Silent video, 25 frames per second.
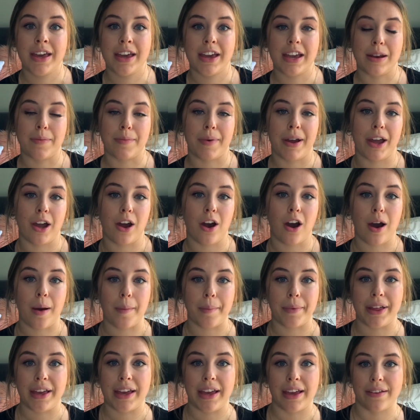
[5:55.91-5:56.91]
in my
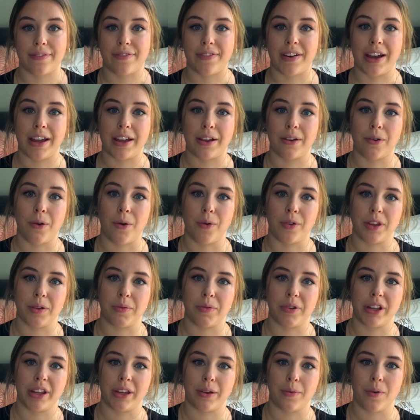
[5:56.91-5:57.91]
omelet if I only
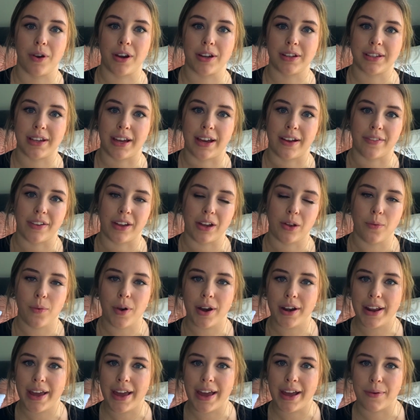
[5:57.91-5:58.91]
really want to have like
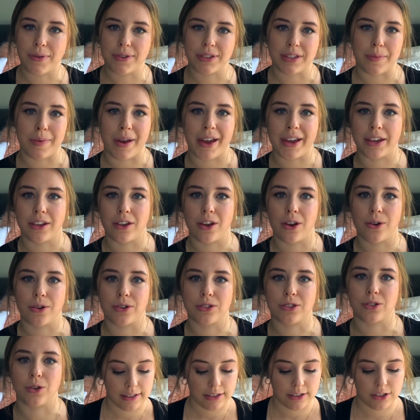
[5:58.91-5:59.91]
1 egg with some egg yolks.